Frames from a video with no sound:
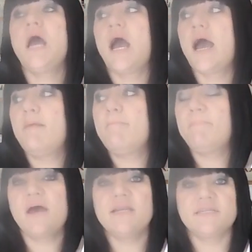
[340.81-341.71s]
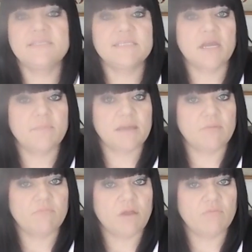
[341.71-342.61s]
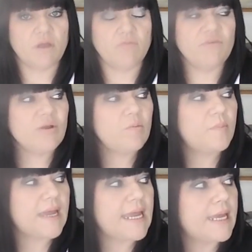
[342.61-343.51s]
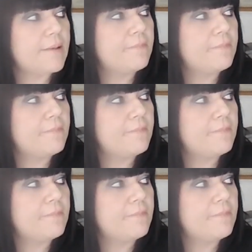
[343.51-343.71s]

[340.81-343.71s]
burdens is going to be a real big.